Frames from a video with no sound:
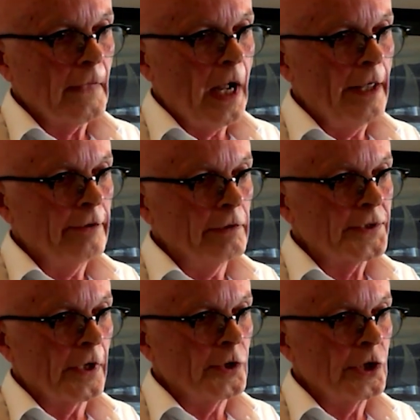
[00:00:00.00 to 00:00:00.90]
other
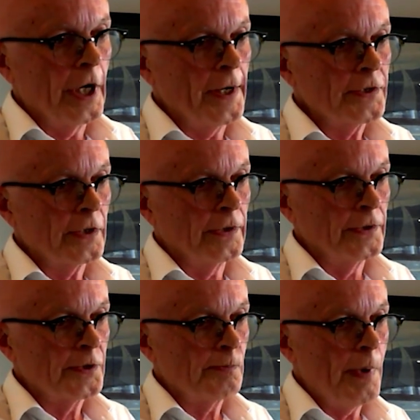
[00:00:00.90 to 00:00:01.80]

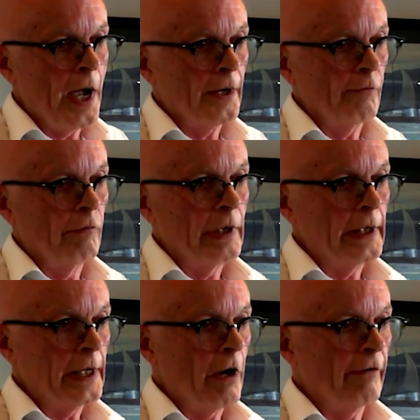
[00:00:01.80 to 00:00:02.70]
associations, but
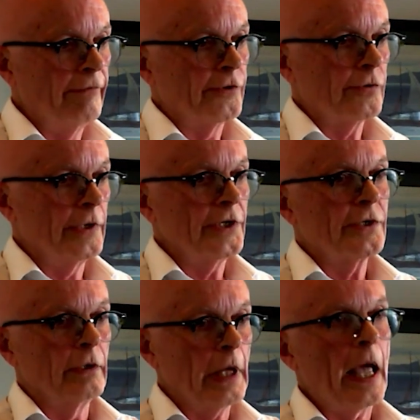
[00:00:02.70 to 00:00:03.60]
really of the
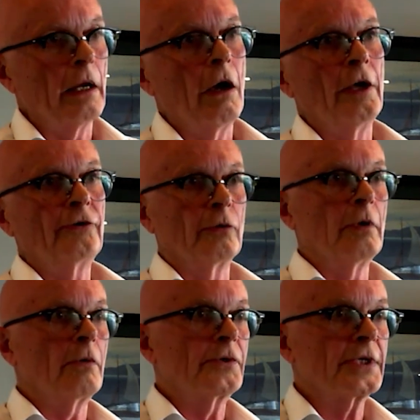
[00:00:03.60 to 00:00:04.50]
traditional allies or
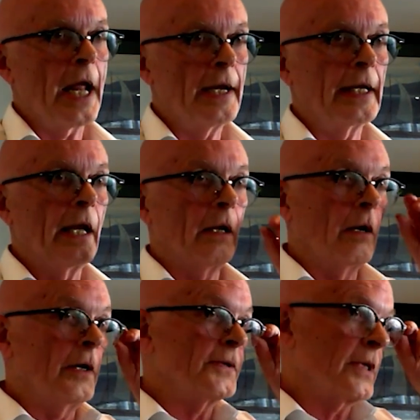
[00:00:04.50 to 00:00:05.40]
long-standing
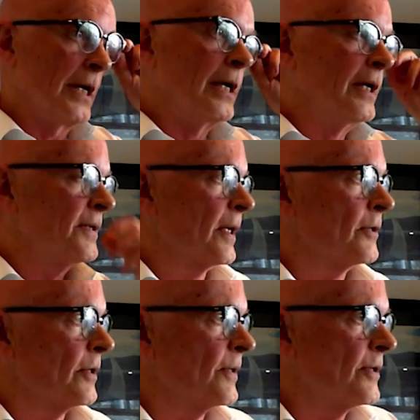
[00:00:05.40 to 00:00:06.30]
allies,
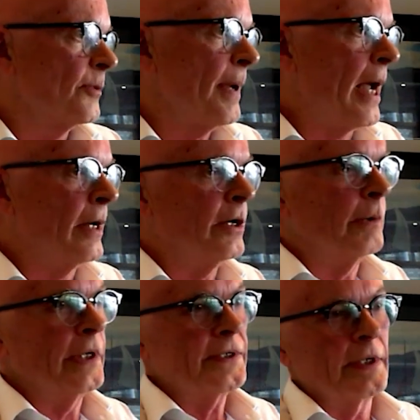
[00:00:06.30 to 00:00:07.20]
such as Japan,
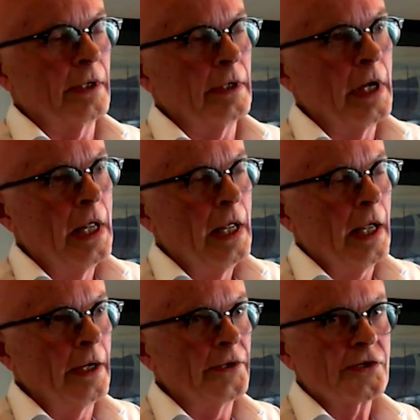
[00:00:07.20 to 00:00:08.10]
US and
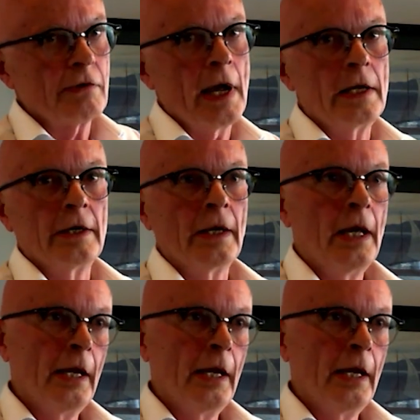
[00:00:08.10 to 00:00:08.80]
Australia.